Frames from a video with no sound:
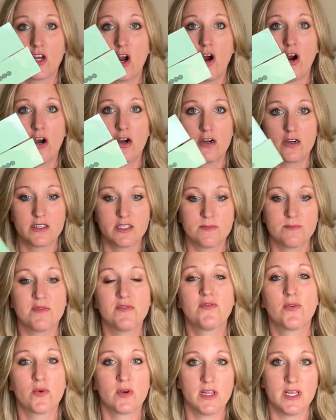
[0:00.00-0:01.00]
cards
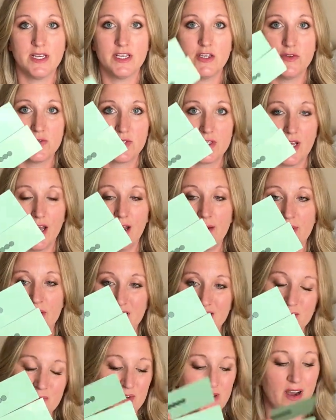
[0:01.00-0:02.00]
before they use the
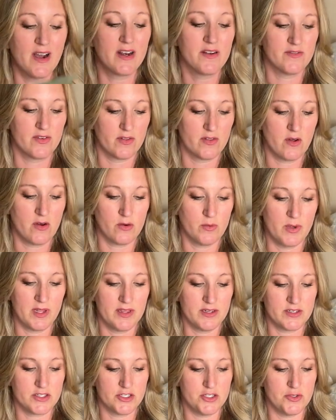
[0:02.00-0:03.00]
abacus, but kind of along with
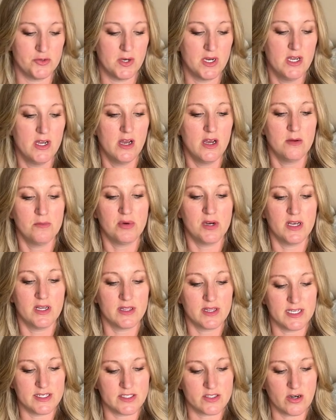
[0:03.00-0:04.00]
it too. But
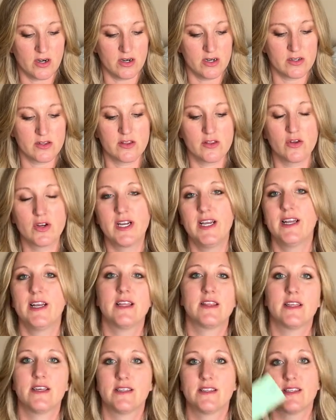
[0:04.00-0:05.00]
they start looking
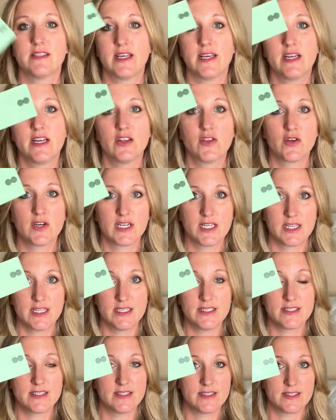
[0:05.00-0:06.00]
at this and they can look at
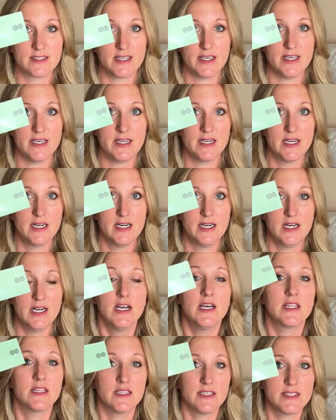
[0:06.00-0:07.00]
this and see,
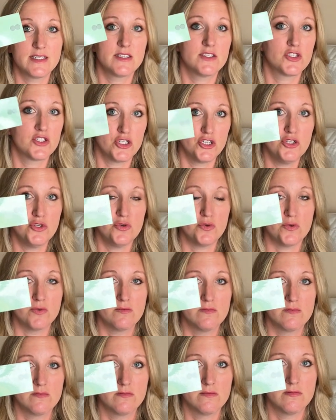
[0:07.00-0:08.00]
this is two.
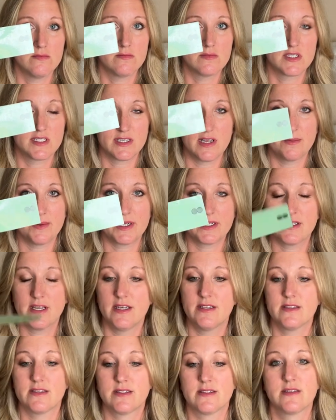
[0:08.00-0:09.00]
Does that make
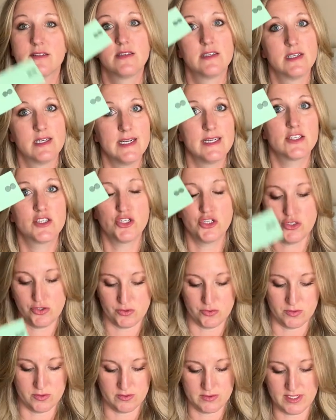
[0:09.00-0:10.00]
sense? It's
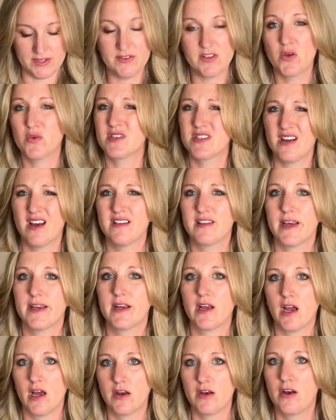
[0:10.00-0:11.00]
two, even though it's not
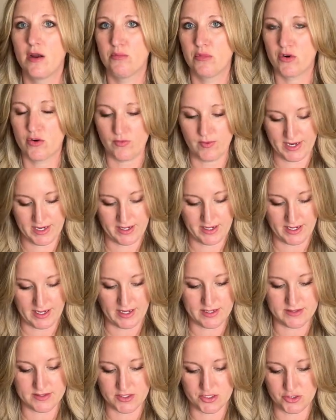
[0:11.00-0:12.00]
like a number written
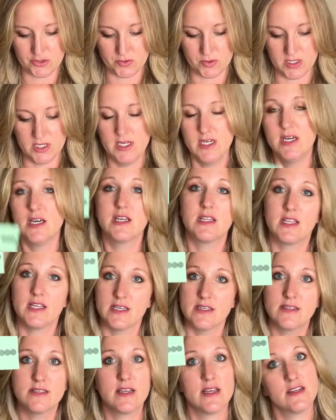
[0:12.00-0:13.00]
as two.
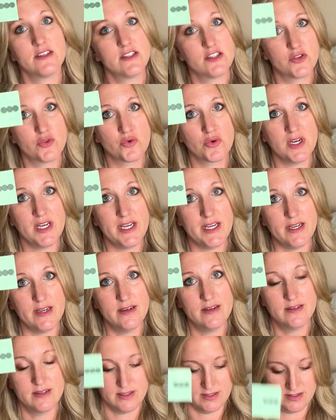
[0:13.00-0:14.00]
This is three.